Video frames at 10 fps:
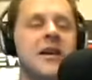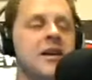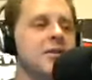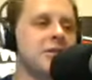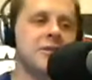
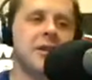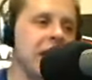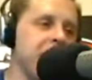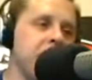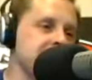Yeah, you just
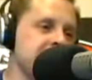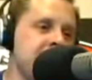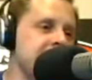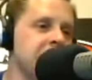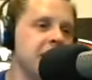you can't
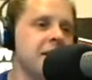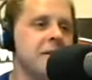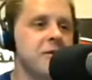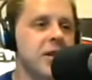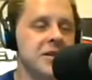post that.
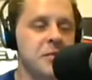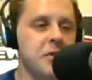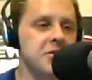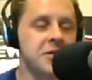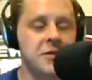You're not
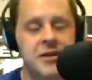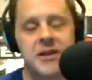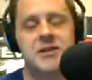supposed to.